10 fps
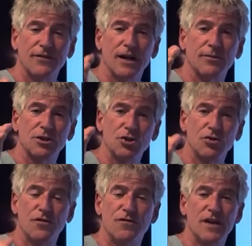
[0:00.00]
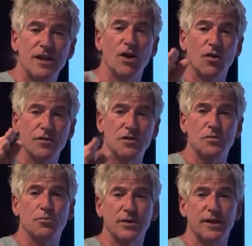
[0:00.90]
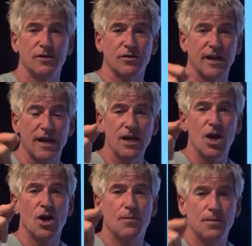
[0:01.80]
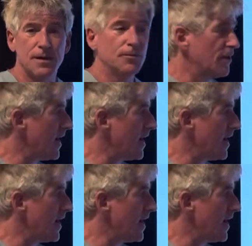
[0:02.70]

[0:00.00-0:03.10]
and I'm going to show you video of sprinting, okay? People that